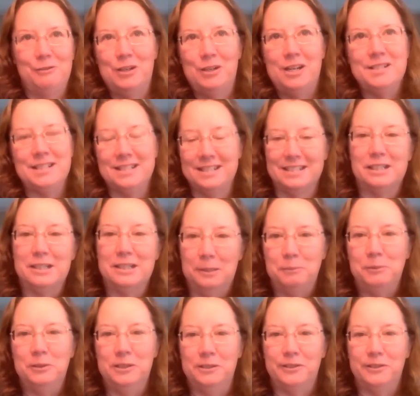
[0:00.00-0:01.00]
crosses a
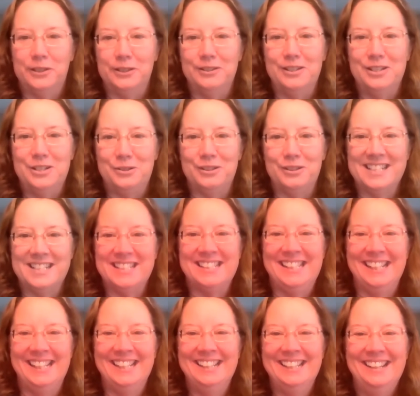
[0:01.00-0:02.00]
couple of her
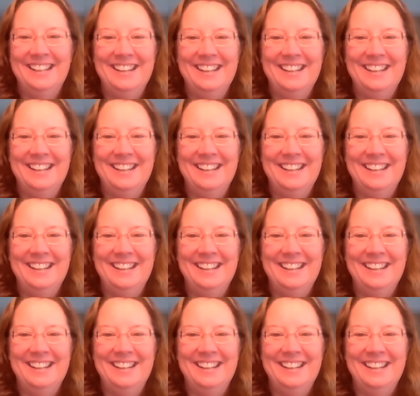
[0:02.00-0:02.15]
interests